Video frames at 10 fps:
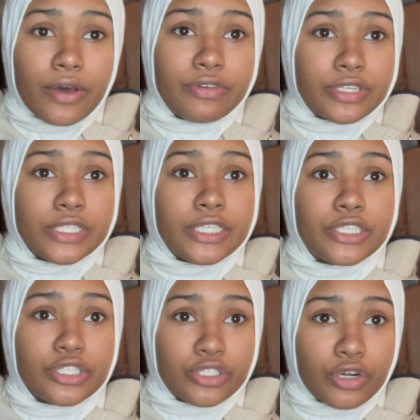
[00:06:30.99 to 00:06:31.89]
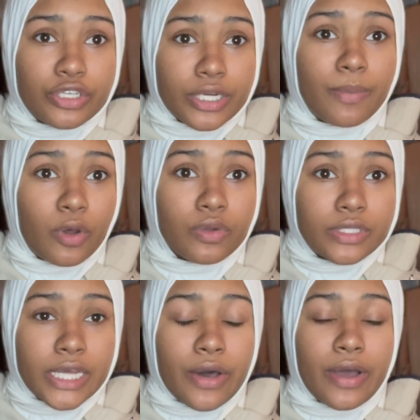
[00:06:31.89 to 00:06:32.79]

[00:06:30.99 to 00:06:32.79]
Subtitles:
You just need to search up wholesale.